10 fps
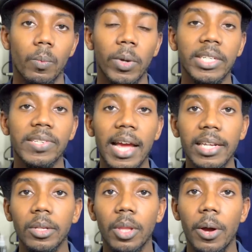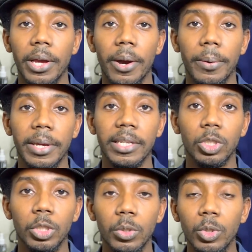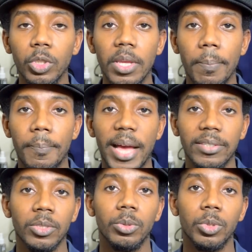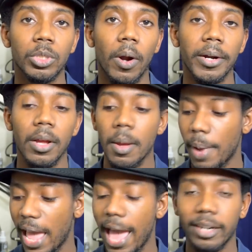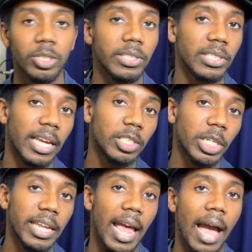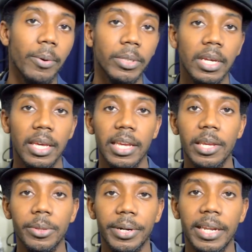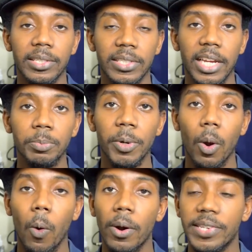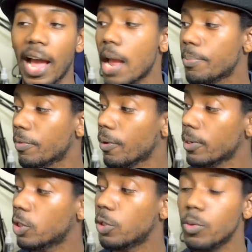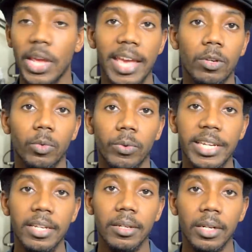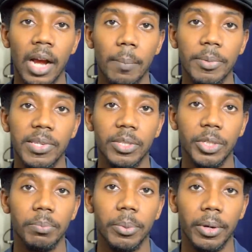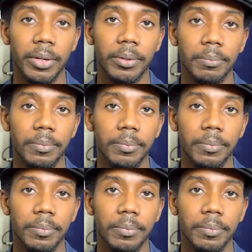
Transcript: When designing a logo, it's usually best to start by actually sketching it out, either in a sketchbook or as I prefer to use a grid composition book.